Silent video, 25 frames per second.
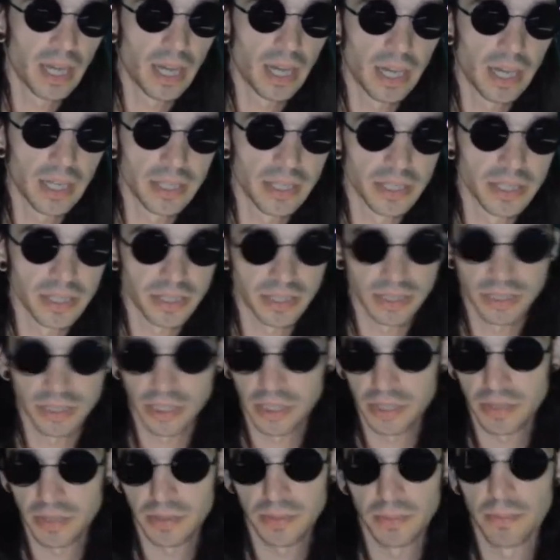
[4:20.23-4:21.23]

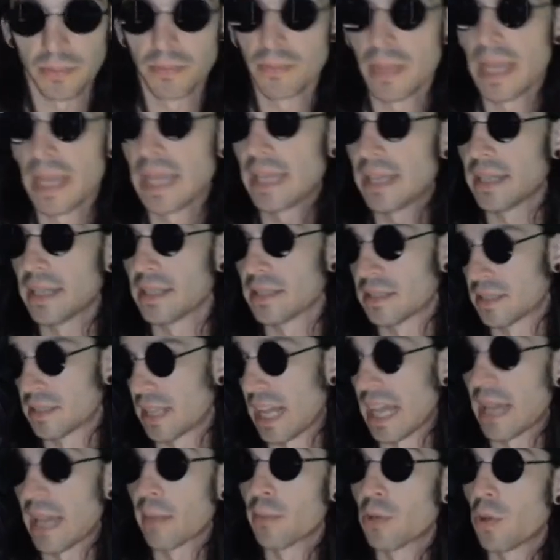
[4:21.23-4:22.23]
just make a
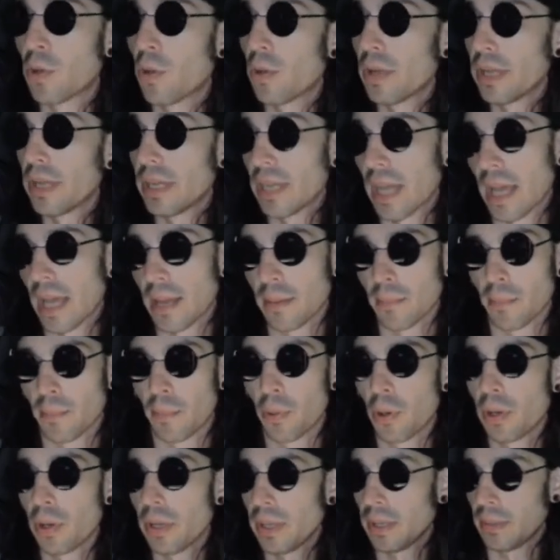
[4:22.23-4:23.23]
scam coin and
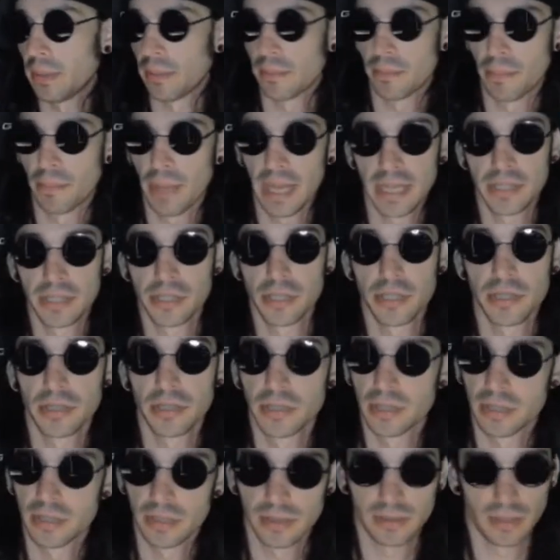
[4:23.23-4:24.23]
put
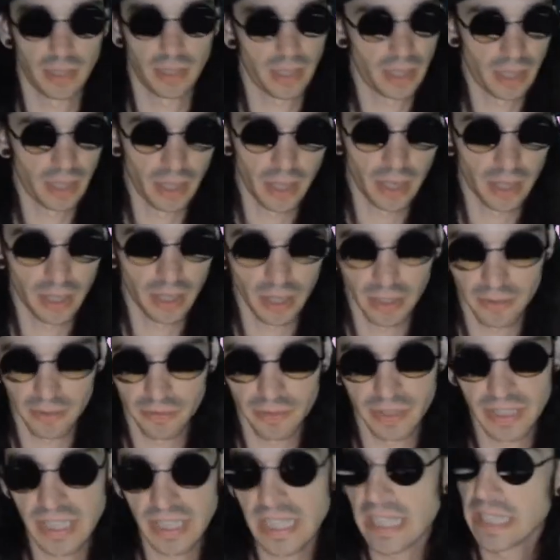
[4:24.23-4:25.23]
pictures of
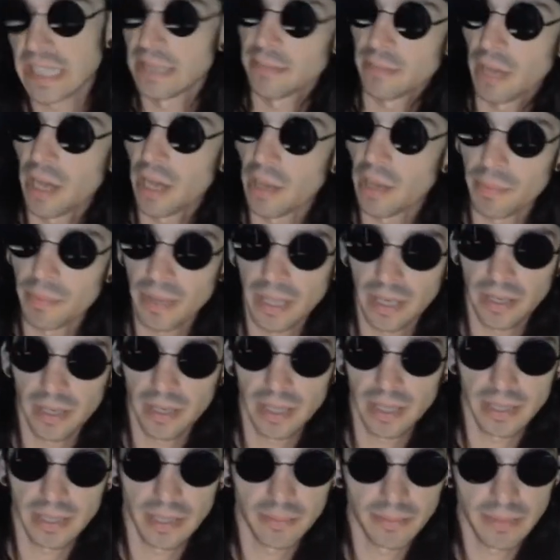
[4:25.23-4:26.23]
the team up there
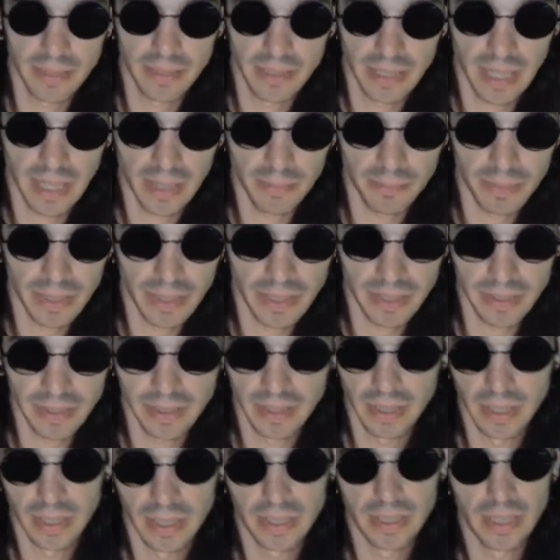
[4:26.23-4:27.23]
and then not be
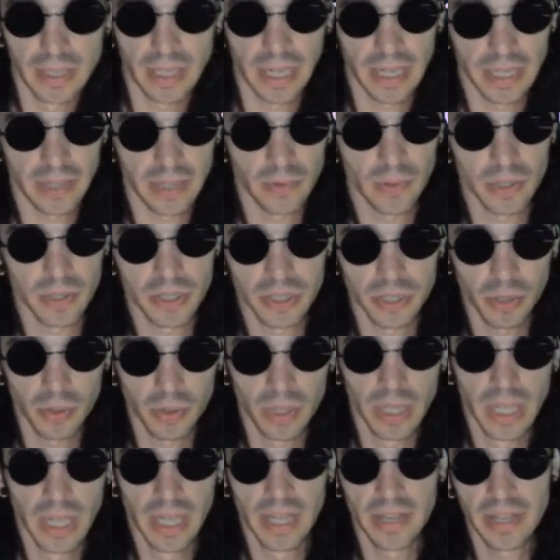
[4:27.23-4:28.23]
anyone.
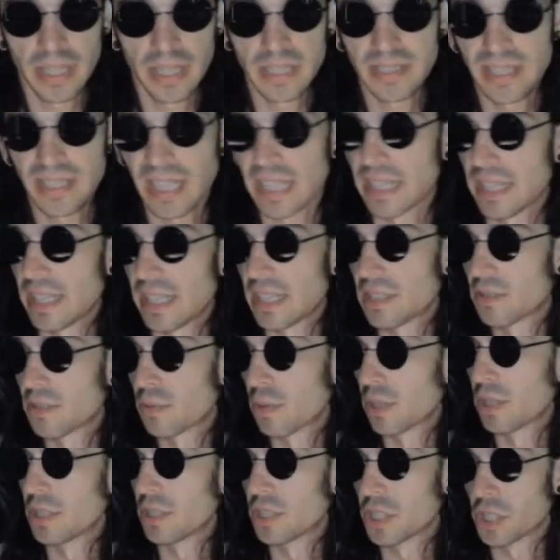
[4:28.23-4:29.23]
So things like this
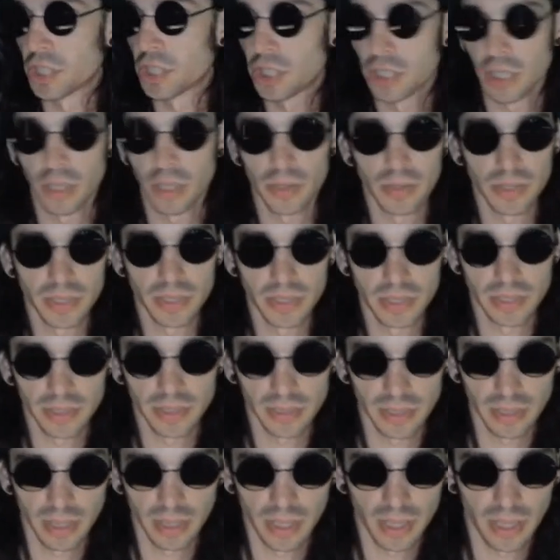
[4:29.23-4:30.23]
where it just shows
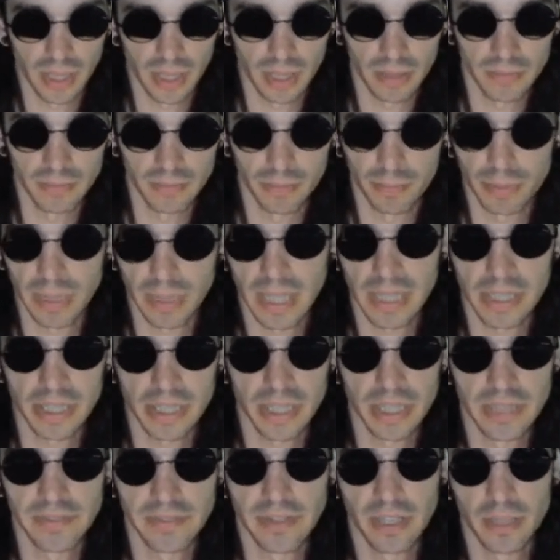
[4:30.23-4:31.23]

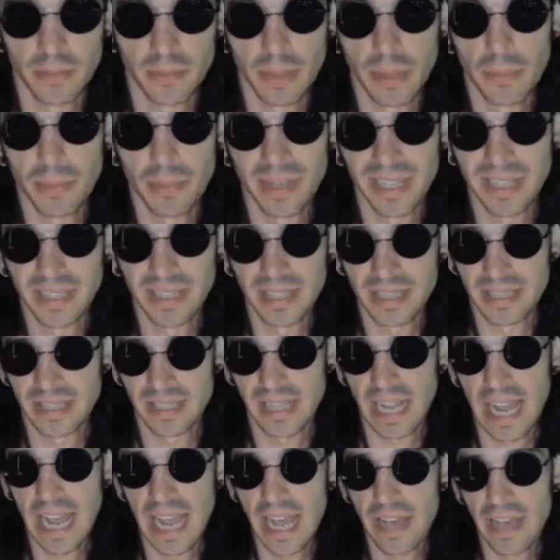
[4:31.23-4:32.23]
blockchain development, but it
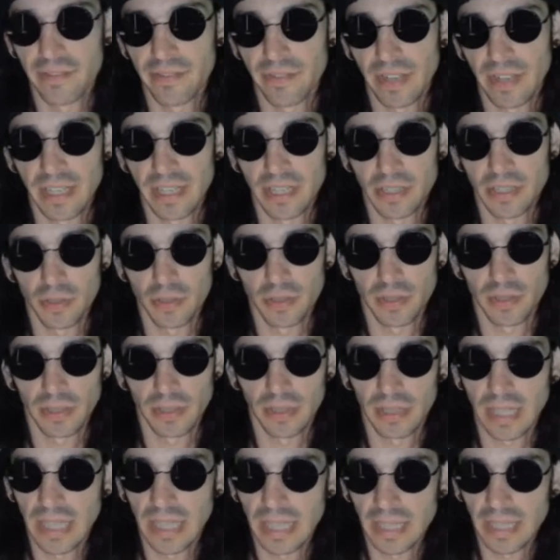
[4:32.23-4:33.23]
doesn't have any sort of
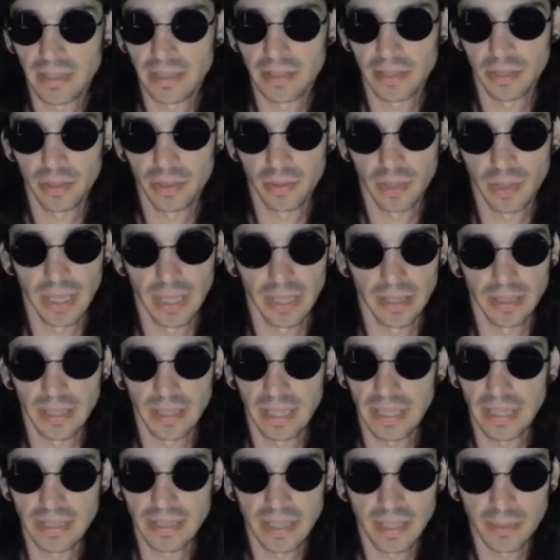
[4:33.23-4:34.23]
link to a
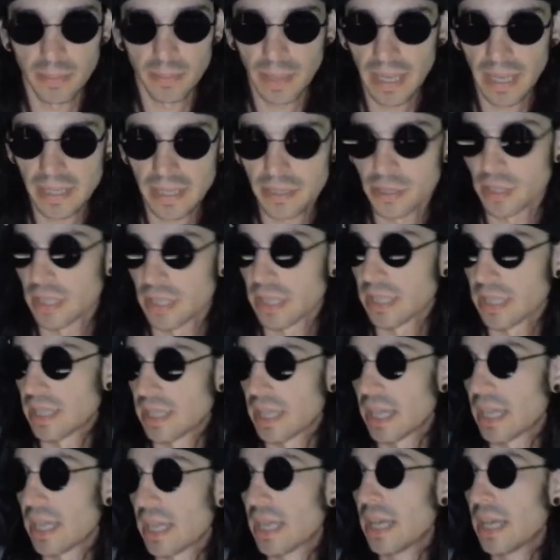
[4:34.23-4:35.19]
LinkedIn page or anything.